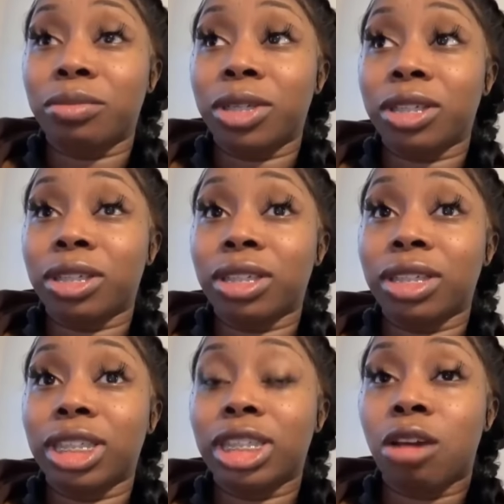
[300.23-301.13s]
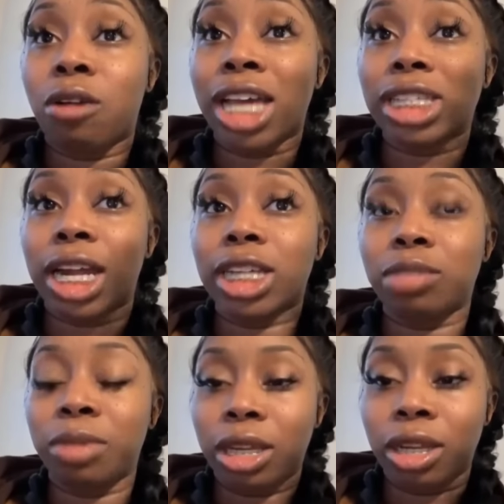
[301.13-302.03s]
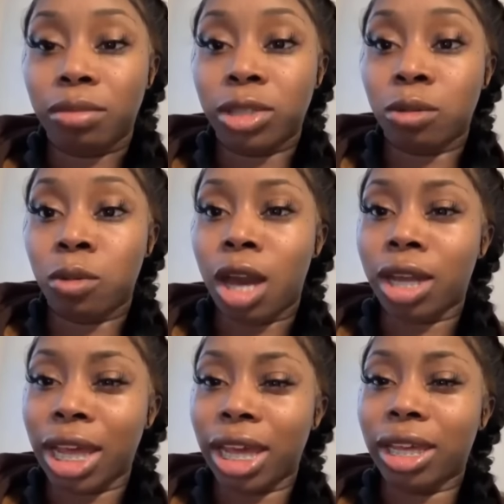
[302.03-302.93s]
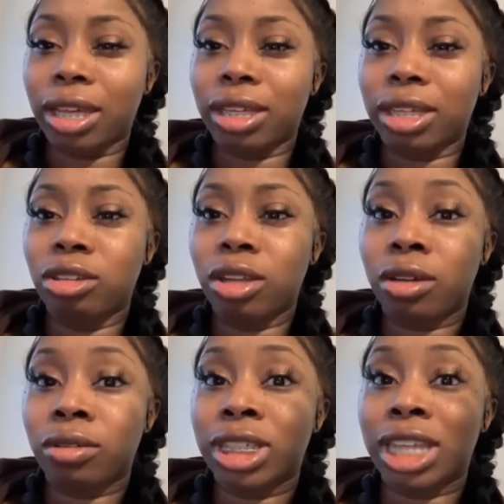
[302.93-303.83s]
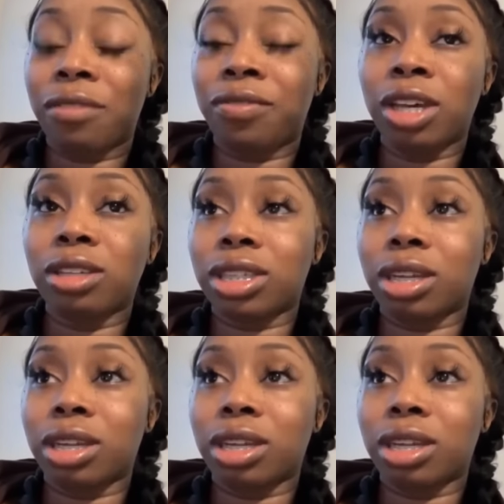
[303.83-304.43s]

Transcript: than me. So I started speeding up to walk, like, you know, because I felt